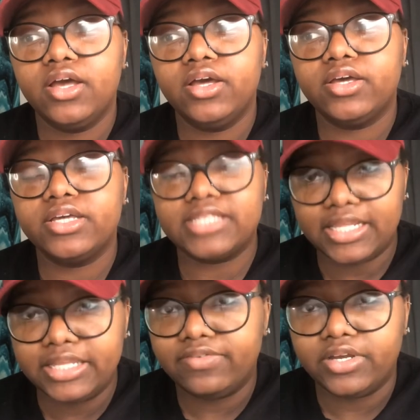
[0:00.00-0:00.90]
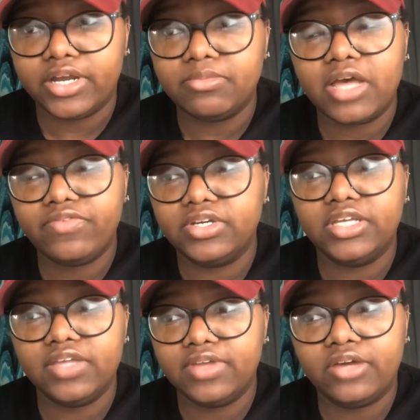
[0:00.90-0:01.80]
because I live here I'm not gonna
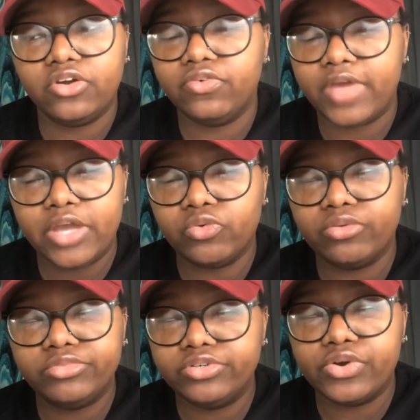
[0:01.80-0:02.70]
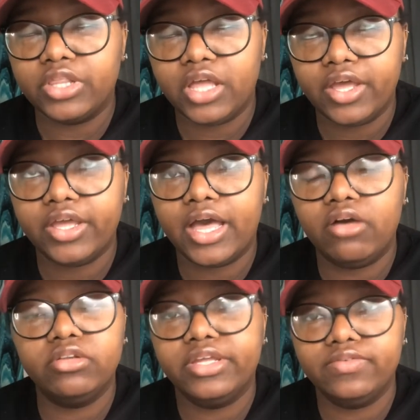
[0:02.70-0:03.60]
give y'all no fake room tour like I
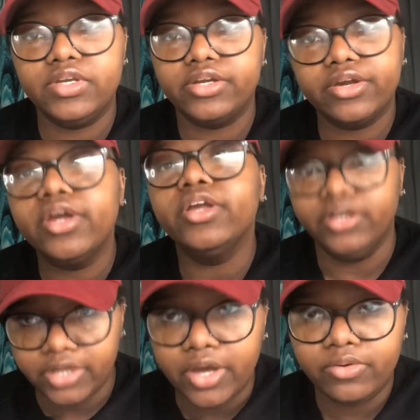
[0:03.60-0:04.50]
don't live here no